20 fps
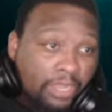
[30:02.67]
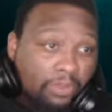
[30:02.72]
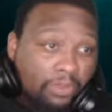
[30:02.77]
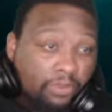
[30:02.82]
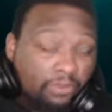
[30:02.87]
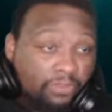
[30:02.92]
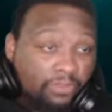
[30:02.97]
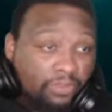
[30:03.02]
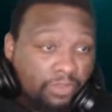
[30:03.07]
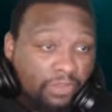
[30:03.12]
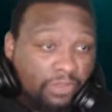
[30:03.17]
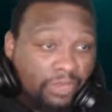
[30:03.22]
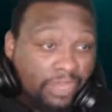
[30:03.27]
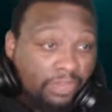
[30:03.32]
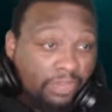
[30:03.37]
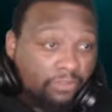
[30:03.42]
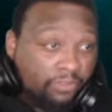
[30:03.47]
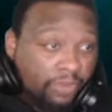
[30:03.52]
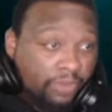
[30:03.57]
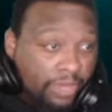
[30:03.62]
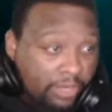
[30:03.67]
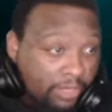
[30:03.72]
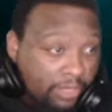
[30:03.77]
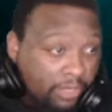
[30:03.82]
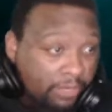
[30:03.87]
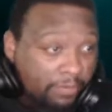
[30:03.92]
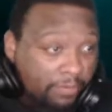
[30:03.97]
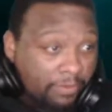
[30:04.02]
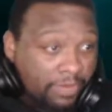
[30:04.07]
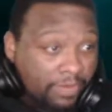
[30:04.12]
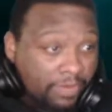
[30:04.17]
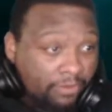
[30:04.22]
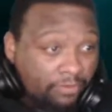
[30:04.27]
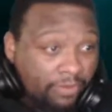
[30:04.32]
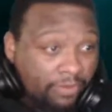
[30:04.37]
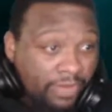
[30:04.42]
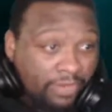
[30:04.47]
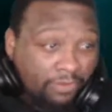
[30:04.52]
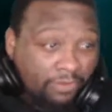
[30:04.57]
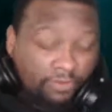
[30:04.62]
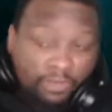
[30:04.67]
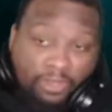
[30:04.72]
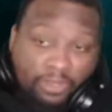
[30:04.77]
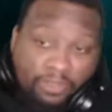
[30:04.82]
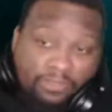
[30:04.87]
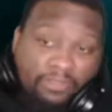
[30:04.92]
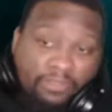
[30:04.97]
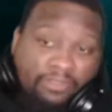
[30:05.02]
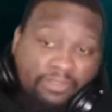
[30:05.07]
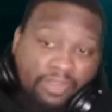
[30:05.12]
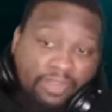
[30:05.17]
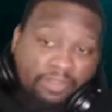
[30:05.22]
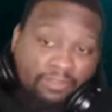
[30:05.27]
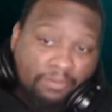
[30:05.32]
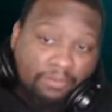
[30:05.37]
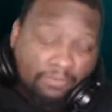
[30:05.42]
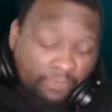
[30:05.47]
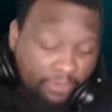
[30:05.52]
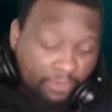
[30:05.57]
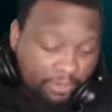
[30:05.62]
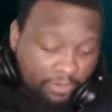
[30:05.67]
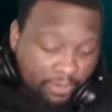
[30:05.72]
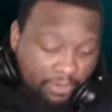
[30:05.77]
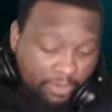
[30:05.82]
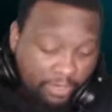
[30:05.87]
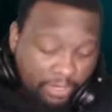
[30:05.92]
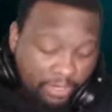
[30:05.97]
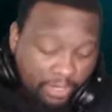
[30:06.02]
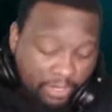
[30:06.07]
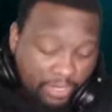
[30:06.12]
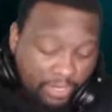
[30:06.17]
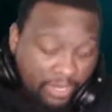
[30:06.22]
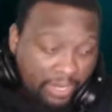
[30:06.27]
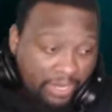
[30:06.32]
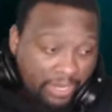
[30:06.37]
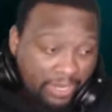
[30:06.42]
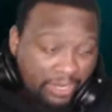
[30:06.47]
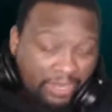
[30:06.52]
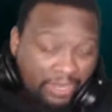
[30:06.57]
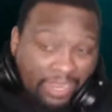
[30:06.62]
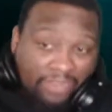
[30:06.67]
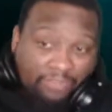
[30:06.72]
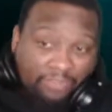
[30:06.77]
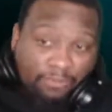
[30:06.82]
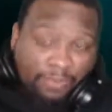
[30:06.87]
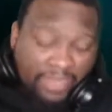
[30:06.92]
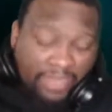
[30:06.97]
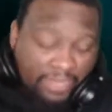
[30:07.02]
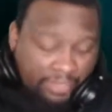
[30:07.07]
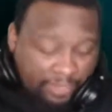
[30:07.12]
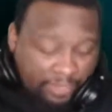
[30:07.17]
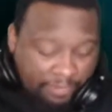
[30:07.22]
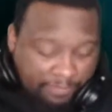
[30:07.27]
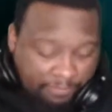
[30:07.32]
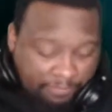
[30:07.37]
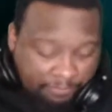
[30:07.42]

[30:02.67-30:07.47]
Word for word: go to the next track. Uh, next track is called Success and Failure, and uh, that's my um,